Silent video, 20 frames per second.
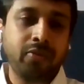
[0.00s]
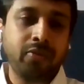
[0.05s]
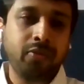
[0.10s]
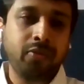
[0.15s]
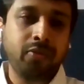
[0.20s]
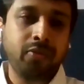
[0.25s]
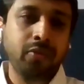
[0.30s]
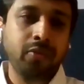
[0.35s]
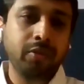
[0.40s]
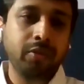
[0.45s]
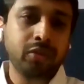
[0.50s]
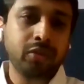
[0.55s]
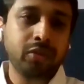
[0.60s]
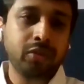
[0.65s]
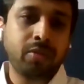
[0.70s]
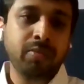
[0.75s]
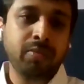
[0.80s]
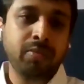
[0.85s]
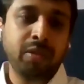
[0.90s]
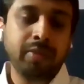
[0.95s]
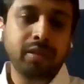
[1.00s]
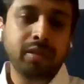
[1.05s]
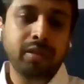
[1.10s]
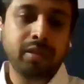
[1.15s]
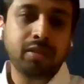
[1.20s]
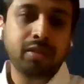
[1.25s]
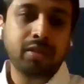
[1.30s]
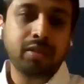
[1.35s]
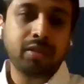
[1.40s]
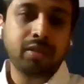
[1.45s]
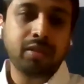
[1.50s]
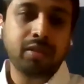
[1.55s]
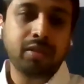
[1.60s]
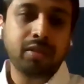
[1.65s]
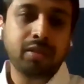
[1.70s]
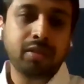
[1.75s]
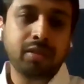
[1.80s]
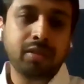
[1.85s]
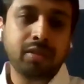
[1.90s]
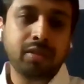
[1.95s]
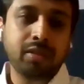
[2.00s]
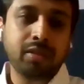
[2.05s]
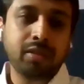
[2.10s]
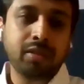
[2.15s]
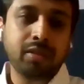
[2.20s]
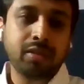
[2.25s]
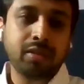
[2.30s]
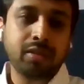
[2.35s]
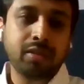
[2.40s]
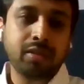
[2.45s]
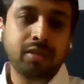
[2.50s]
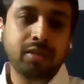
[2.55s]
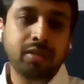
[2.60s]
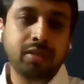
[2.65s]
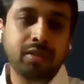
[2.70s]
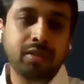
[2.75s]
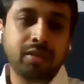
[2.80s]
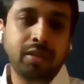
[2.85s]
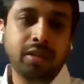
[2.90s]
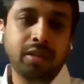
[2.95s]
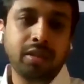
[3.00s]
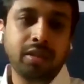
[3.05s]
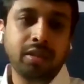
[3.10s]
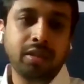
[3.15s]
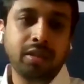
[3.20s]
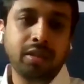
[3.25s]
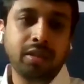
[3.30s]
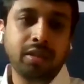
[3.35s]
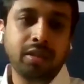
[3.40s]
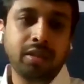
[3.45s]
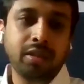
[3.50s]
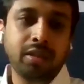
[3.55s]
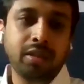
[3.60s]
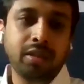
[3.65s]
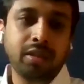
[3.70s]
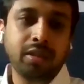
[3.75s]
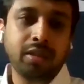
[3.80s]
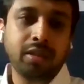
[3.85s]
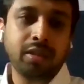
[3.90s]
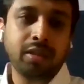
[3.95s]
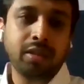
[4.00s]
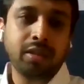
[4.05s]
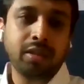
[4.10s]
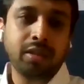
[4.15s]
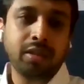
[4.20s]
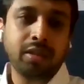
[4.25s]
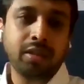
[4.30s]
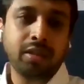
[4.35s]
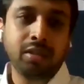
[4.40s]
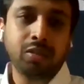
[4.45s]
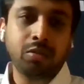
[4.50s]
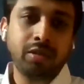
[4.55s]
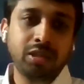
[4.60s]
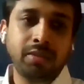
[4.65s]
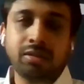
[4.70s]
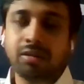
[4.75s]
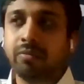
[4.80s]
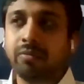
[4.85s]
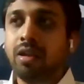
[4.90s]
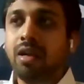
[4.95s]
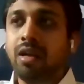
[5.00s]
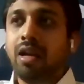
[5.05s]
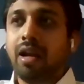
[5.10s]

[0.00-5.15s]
And till the time, the cycle goes on, or the cycle reverses,